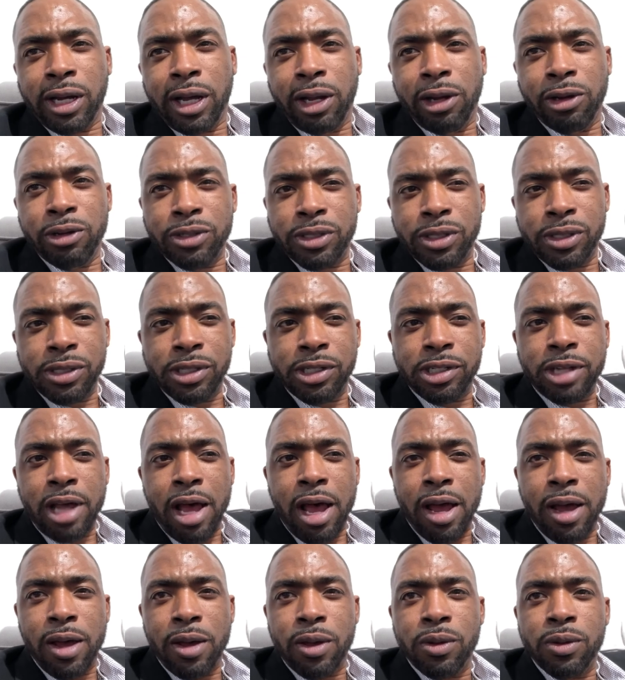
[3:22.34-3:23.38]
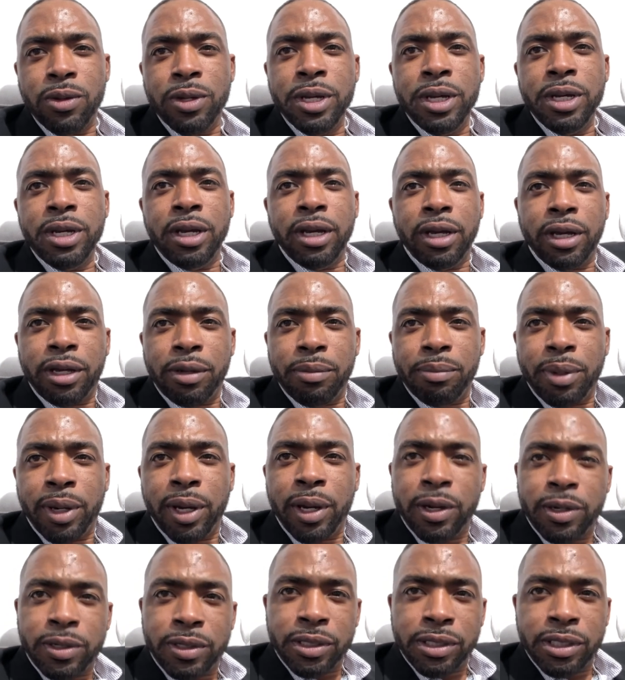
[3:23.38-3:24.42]
colors and style and
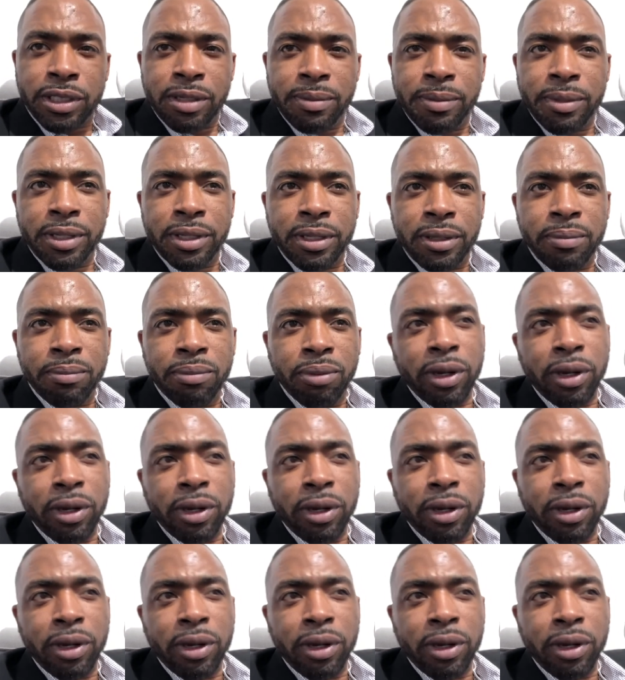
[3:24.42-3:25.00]
compare it to some of the